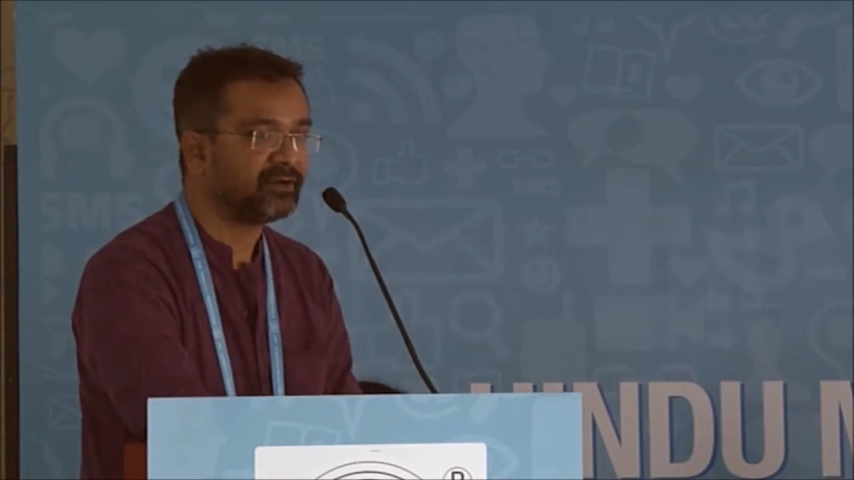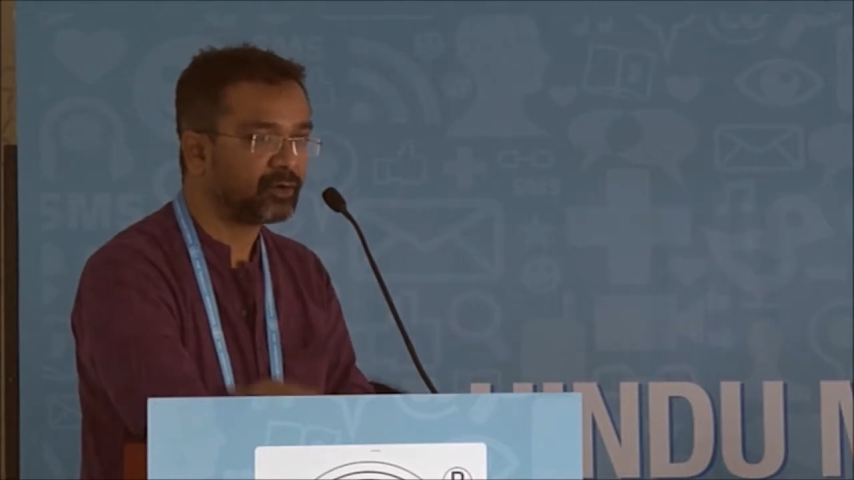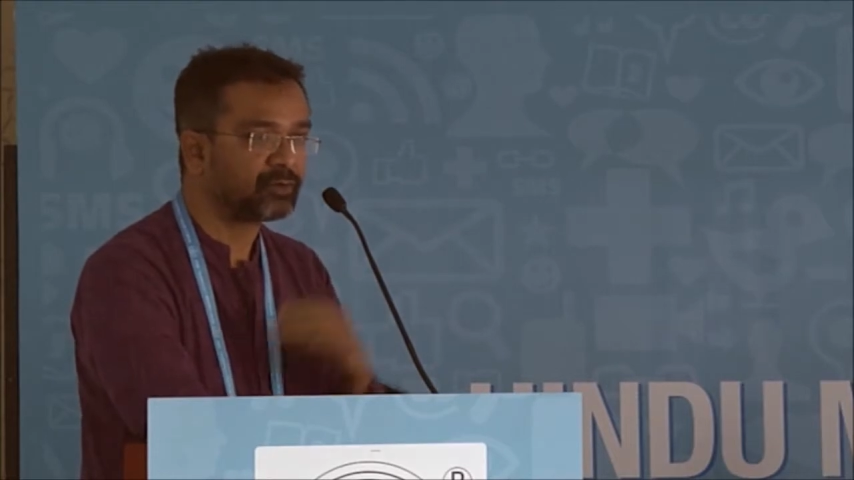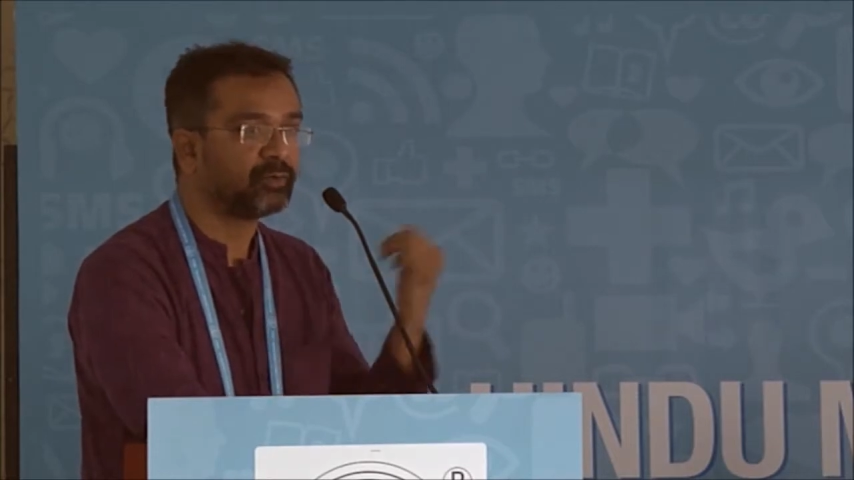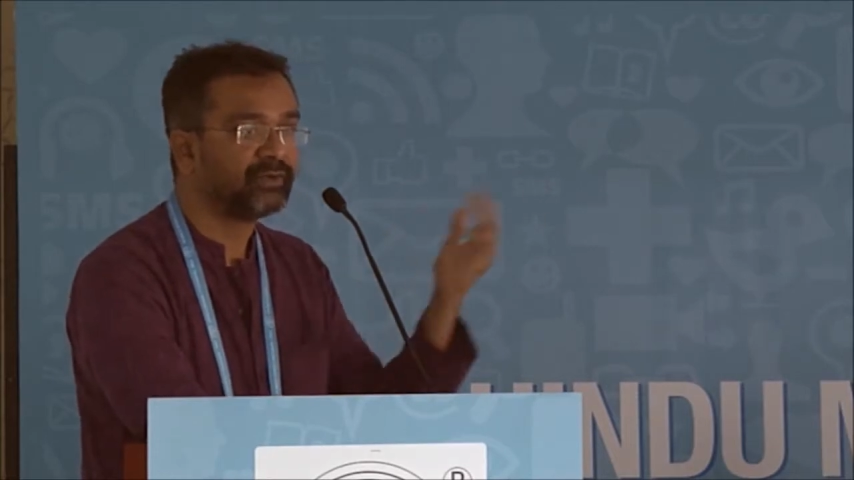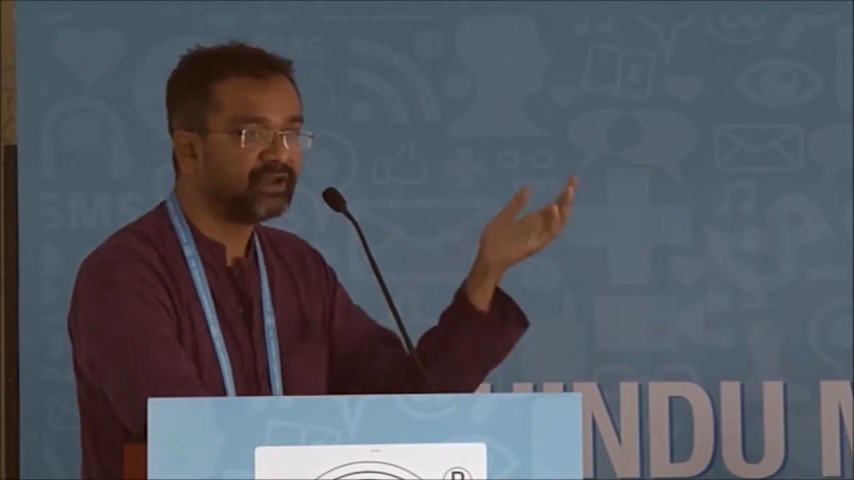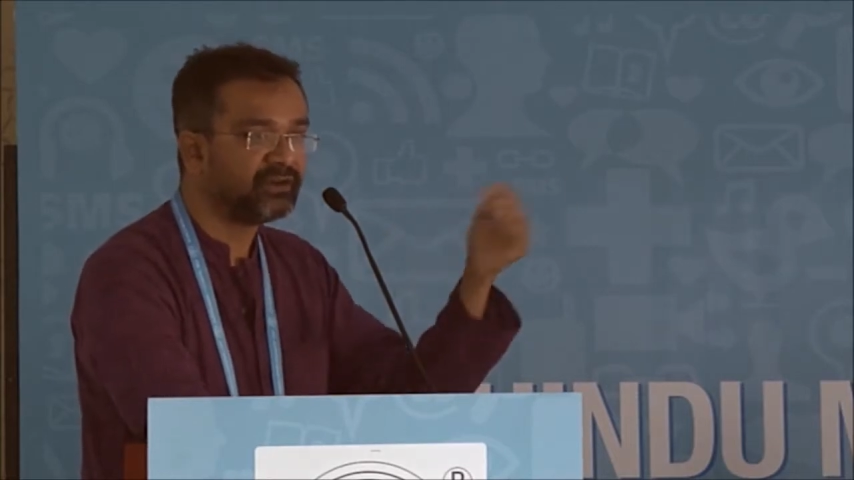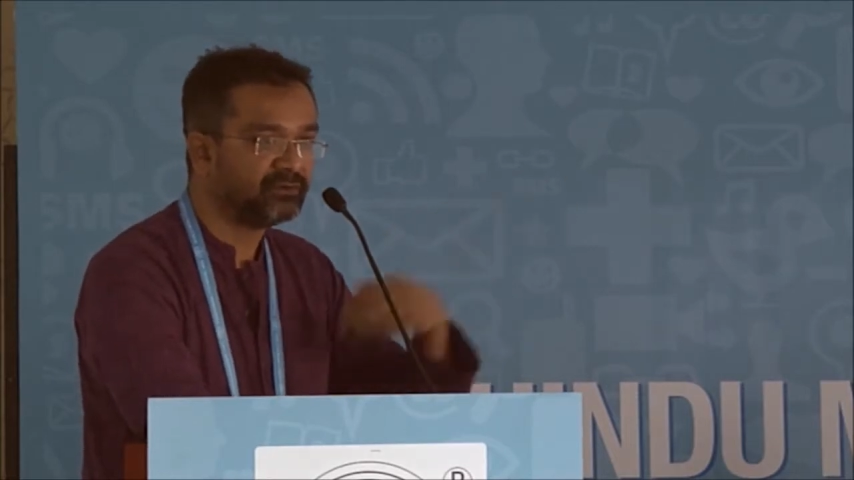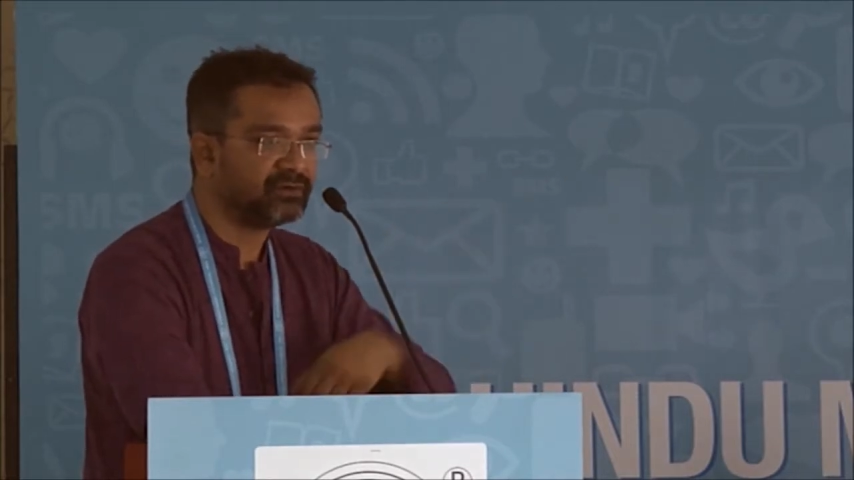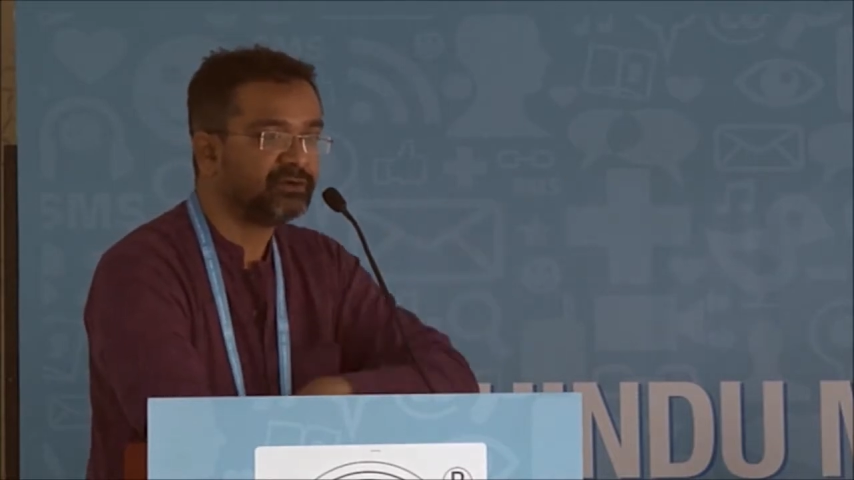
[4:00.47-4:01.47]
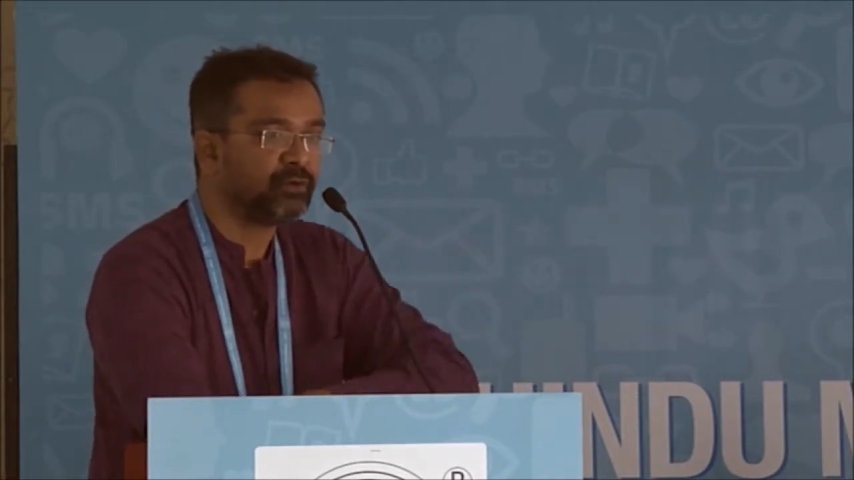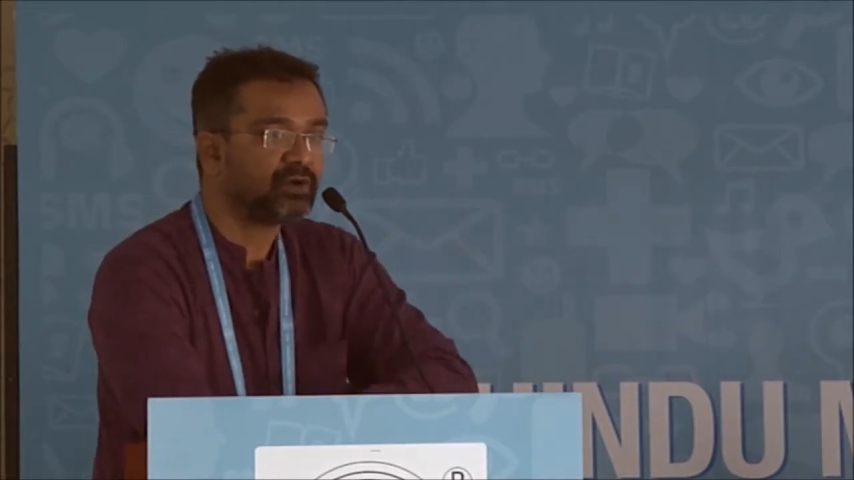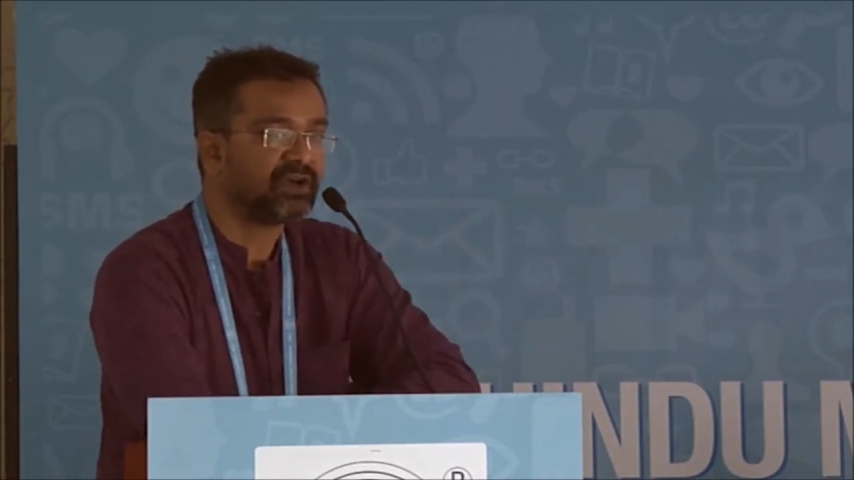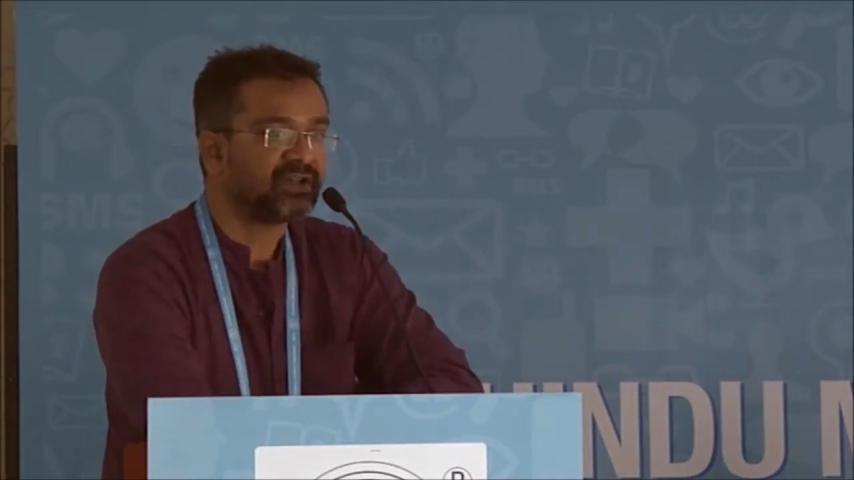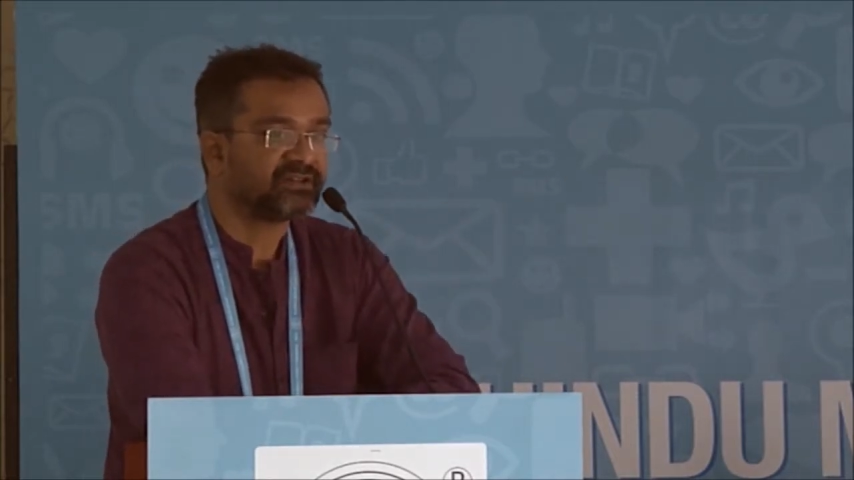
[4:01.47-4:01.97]
automobile, new
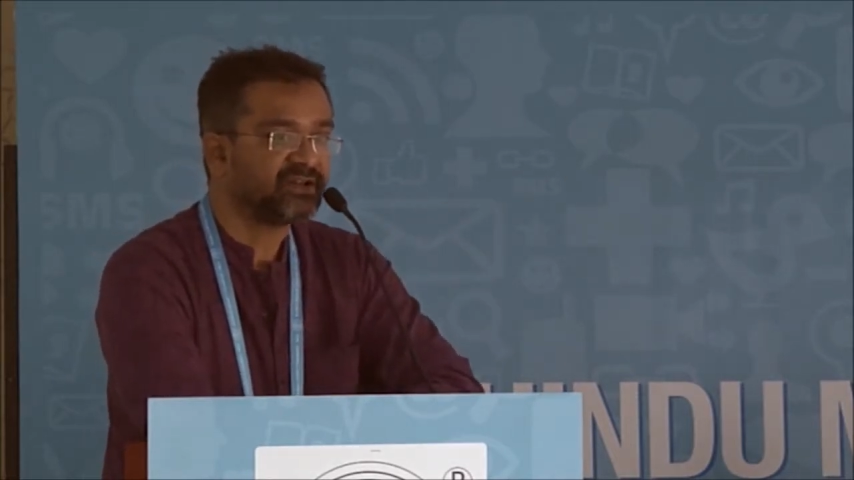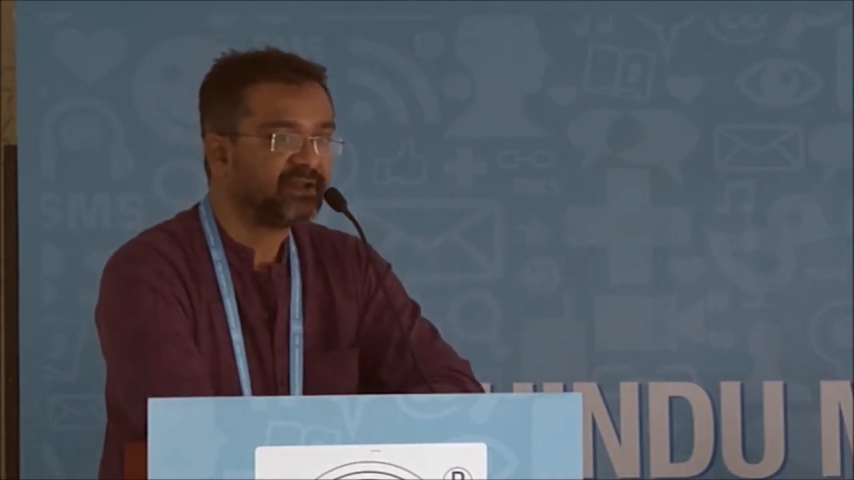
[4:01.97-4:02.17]
cars.